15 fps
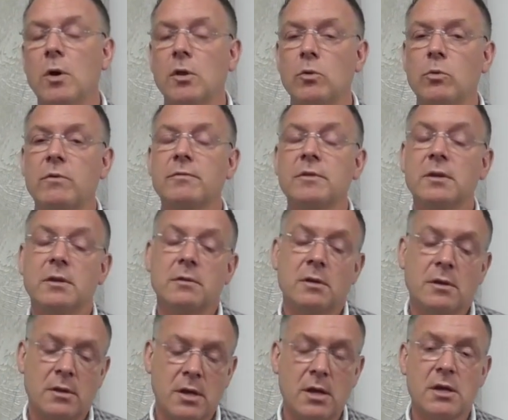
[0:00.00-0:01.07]
Well,
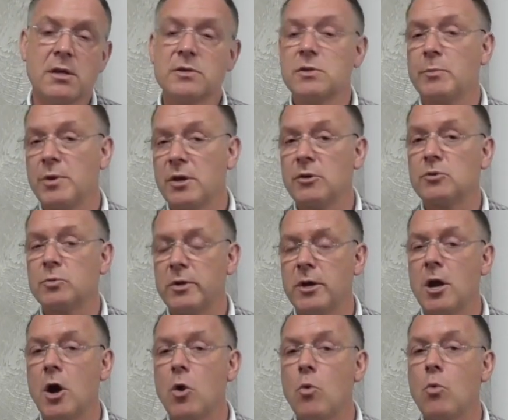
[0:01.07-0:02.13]
the, the key is the peers
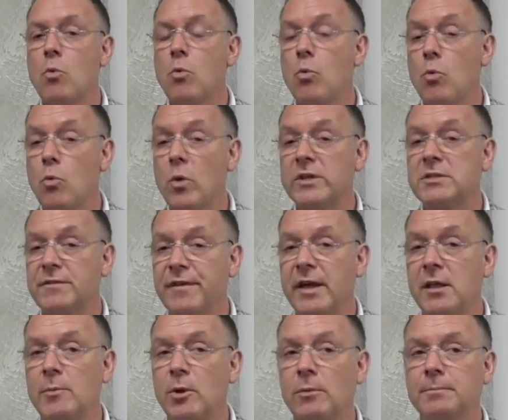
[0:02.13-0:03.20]
would know what's
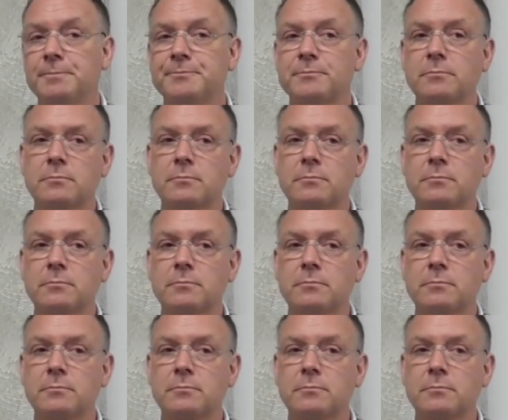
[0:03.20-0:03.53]
available.